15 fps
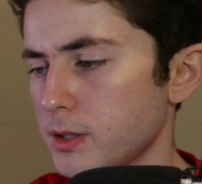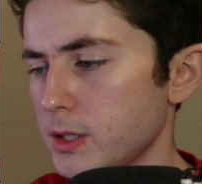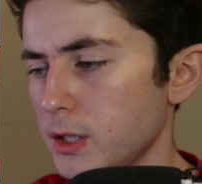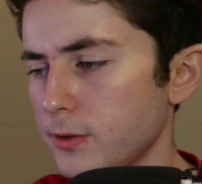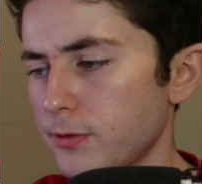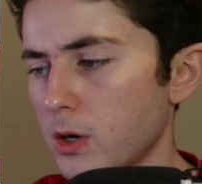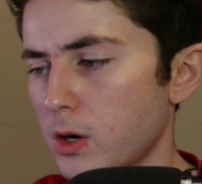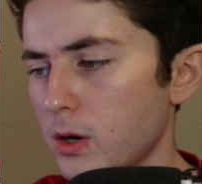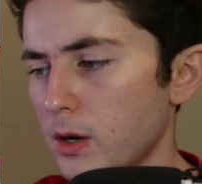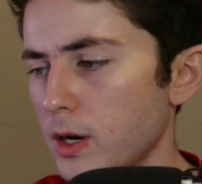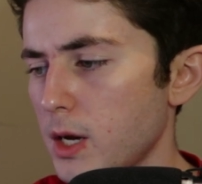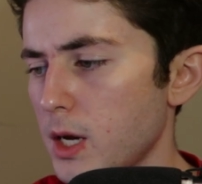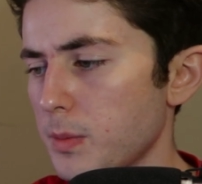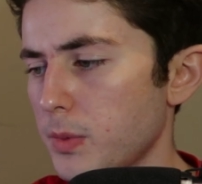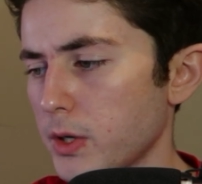default,
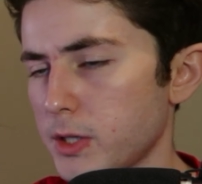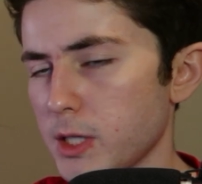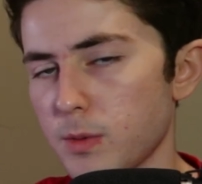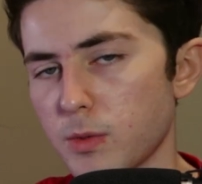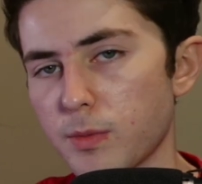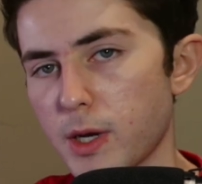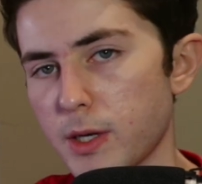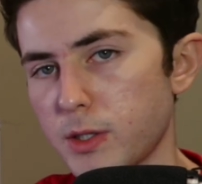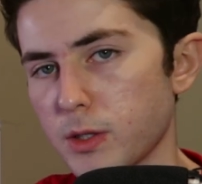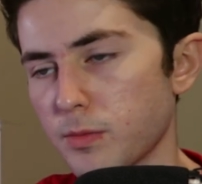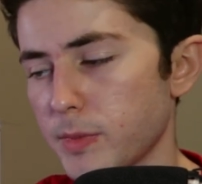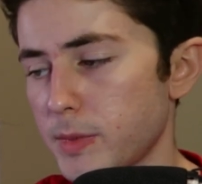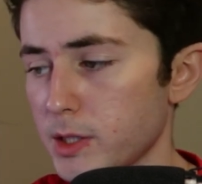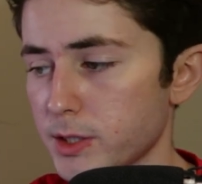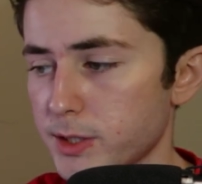but the
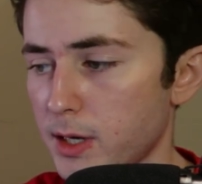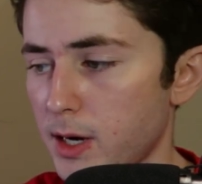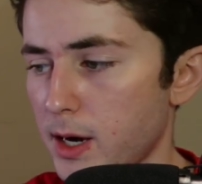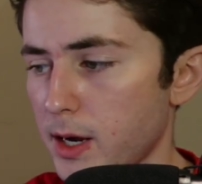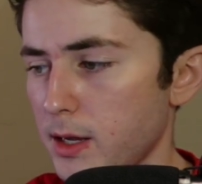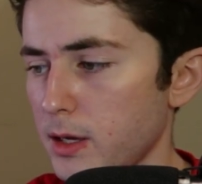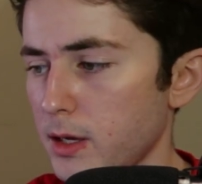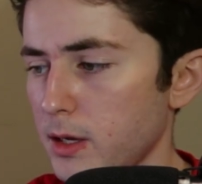Momentum does not.